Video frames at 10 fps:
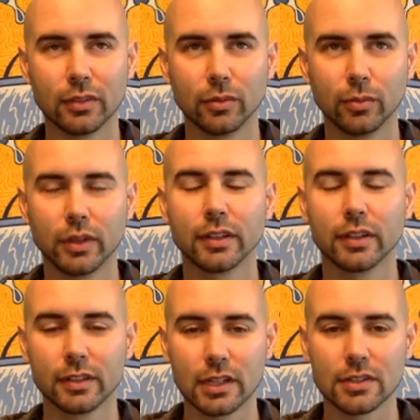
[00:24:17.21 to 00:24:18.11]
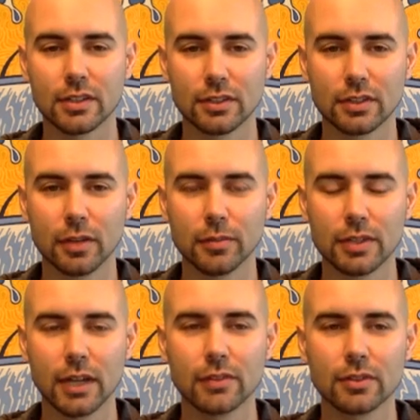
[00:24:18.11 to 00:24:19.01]
one of the things that this comes
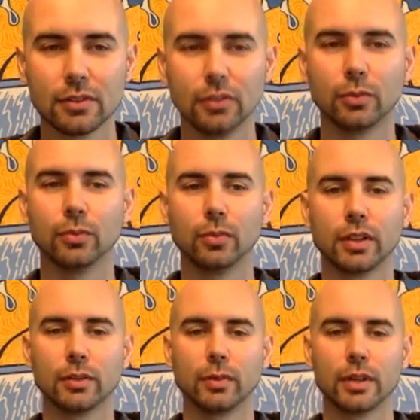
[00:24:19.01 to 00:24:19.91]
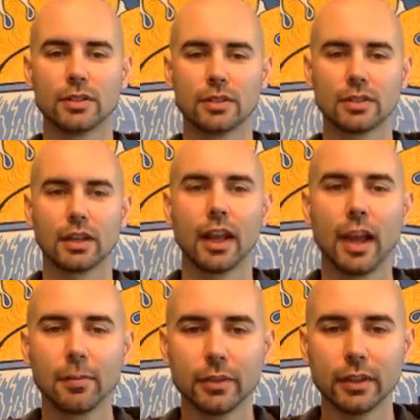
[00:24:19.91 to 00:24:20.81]
down to, one of the ways this can
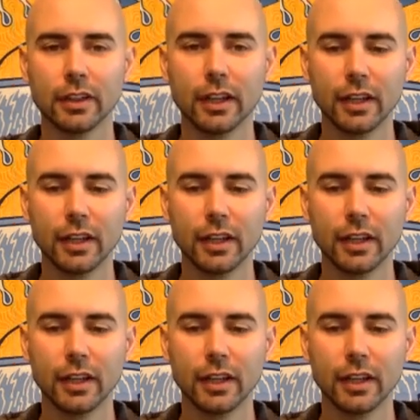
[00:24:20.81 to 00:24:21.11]
happen